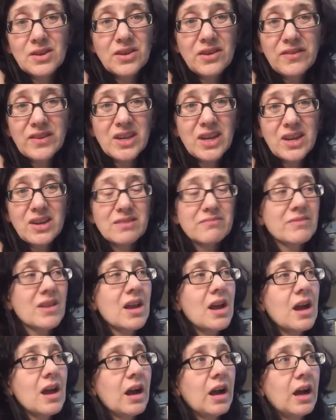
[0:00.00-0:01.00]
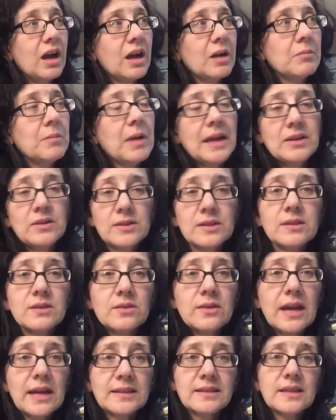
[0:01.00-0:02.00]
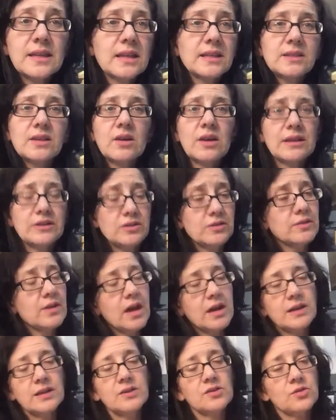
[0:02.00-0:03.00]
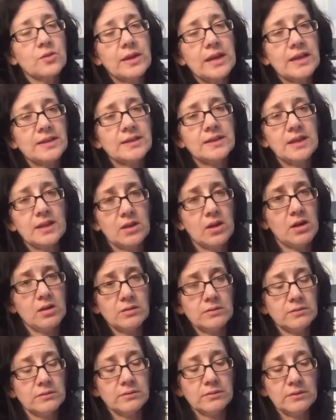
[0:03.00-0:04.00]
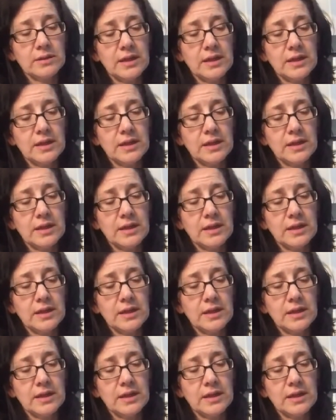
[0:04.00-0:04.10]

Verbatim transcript: Don't even care. Um, I used to do Etsy. I do, I do not enjoy Etsy at all.